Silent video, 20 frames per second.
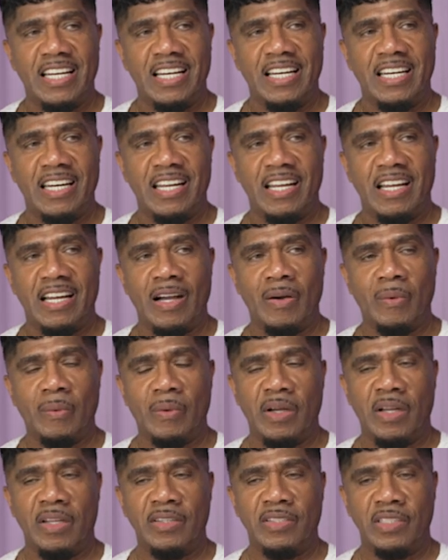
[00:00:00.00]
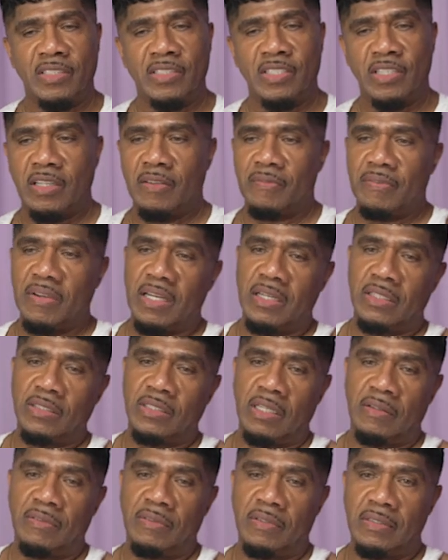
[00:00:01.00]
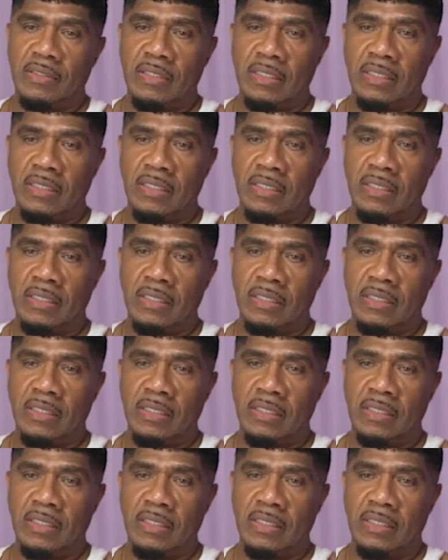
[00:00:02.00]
And wow. there I was, and took advantage of it,